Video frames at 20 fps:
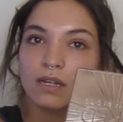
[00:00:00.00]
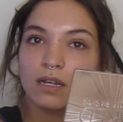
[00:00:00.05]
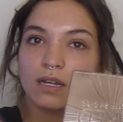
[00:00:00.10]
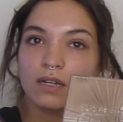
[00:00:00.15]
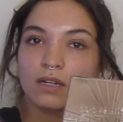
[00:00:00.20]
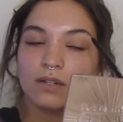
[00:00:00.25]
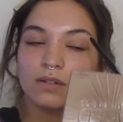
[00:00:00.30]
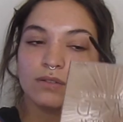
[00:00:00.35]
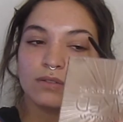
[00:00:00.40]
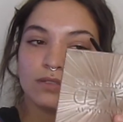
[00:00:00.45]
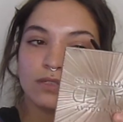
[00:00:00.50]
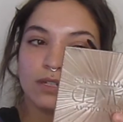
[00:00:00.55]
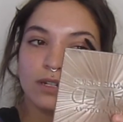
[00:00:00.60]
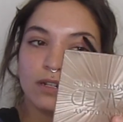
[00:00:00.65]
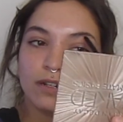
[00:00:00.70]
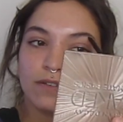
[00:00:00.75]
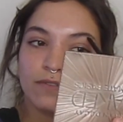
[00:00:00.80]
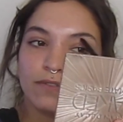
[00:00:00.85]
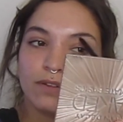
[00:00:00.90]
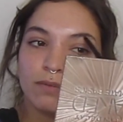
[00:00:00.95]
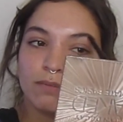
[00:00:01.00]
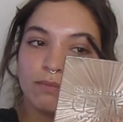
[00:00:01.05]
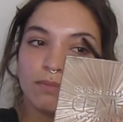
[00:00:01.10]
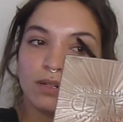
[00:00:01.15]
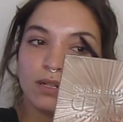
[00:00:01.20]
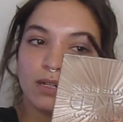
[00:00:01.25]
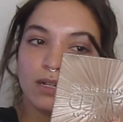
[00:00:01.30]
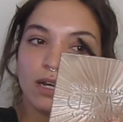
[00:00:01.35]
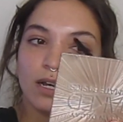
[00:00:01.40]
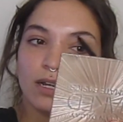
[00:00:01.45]
Oh, sorry if I'm
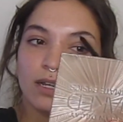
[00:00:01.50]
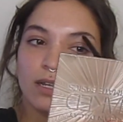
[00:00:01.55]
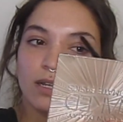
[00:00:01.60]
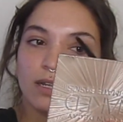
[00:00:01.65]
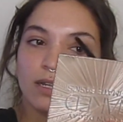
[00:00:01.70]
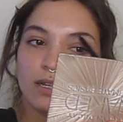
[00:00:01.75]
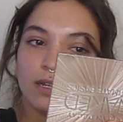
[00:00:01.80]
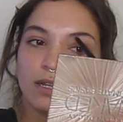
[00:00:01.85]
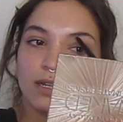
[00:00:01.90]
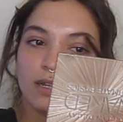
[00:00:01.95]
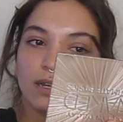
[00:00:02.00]
blocking.